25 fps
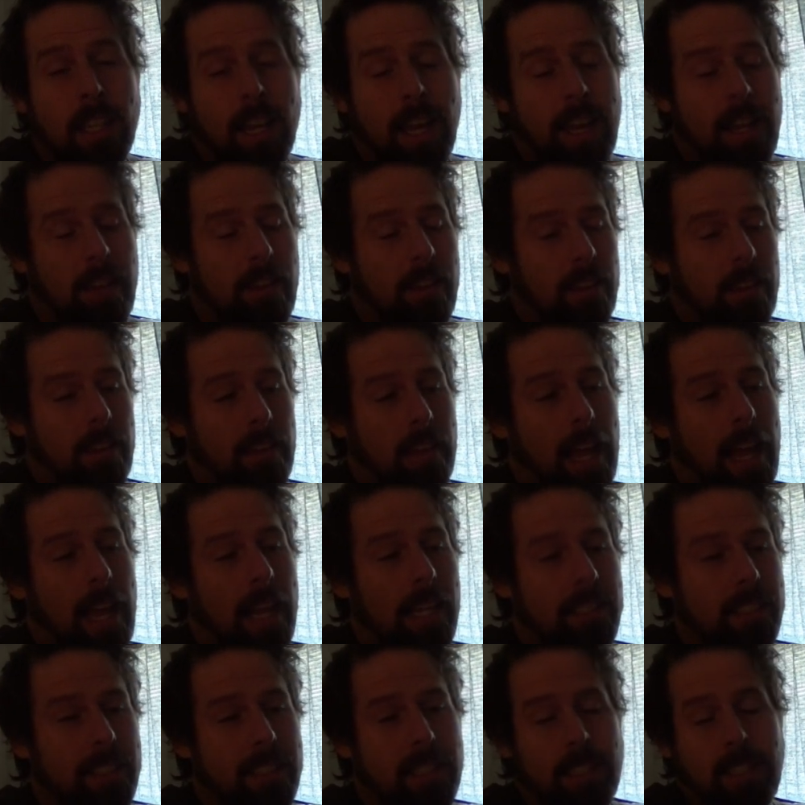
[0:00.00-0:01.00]
and
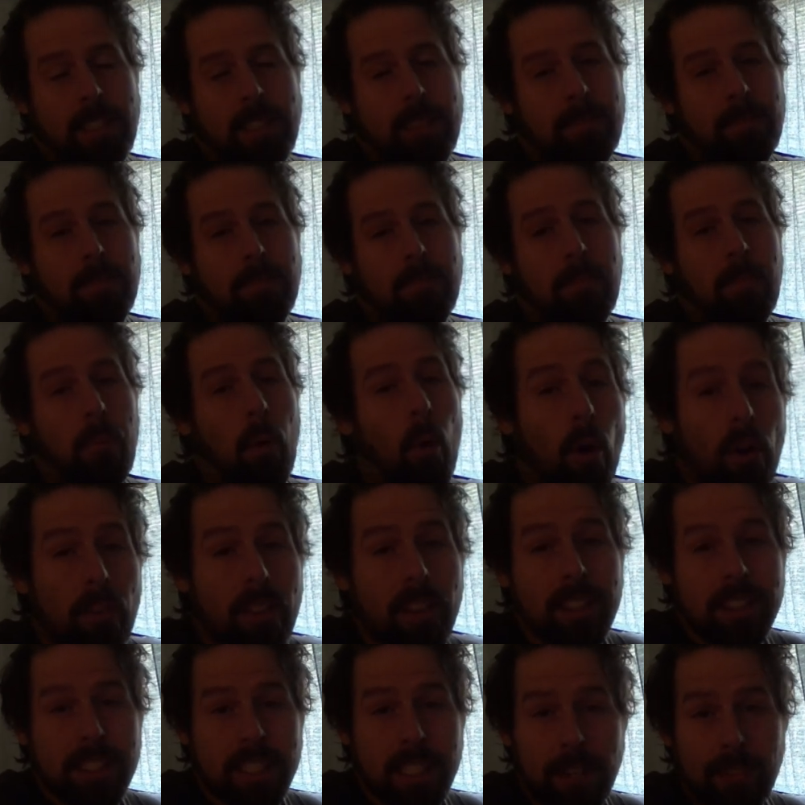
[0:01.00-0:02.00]
lasted more
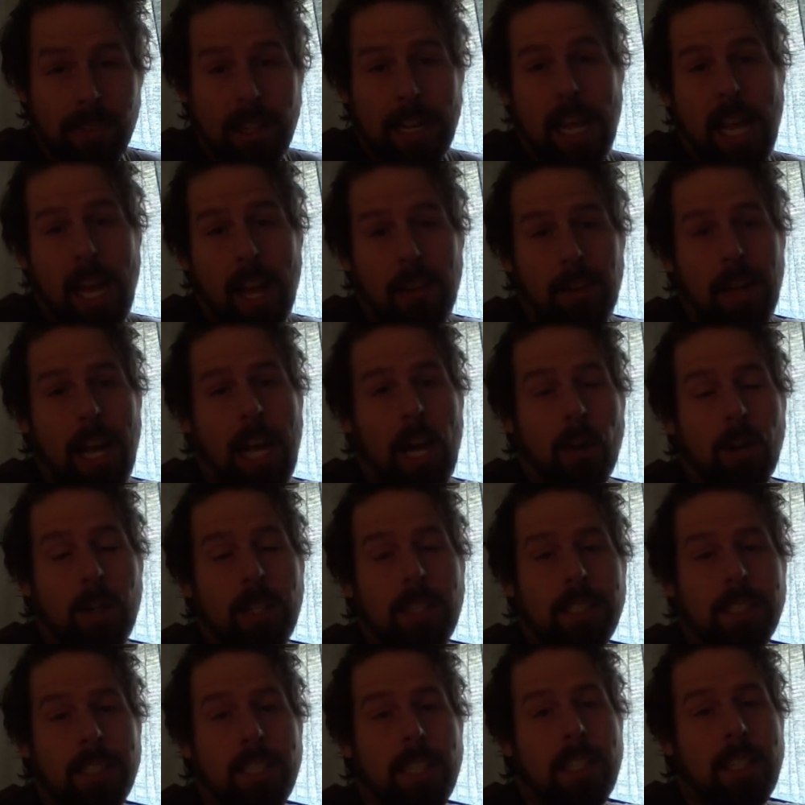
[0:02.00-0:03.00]
than seven and a half
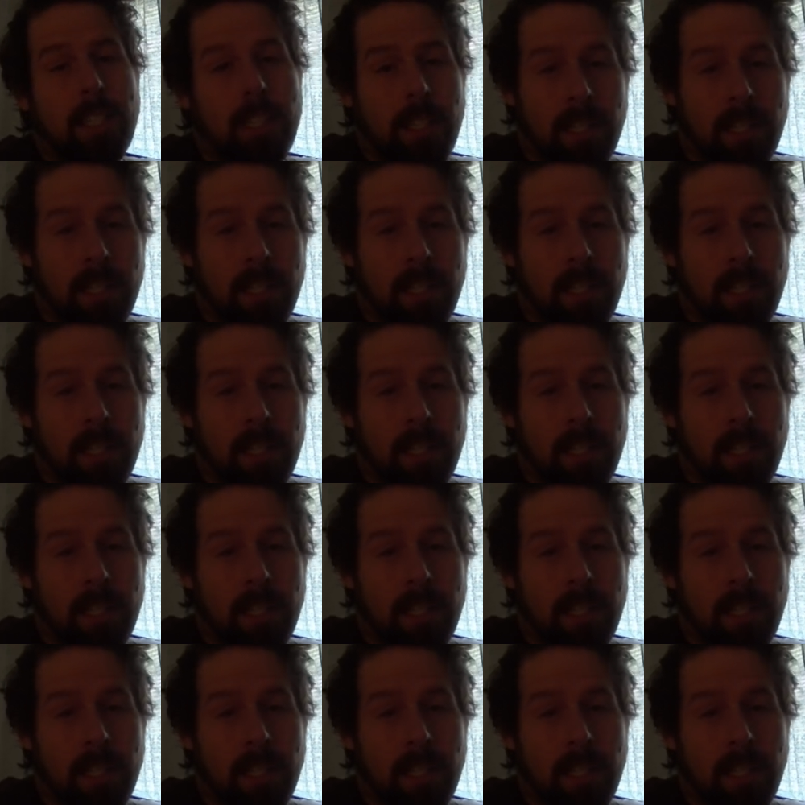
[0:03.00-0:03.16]
hours,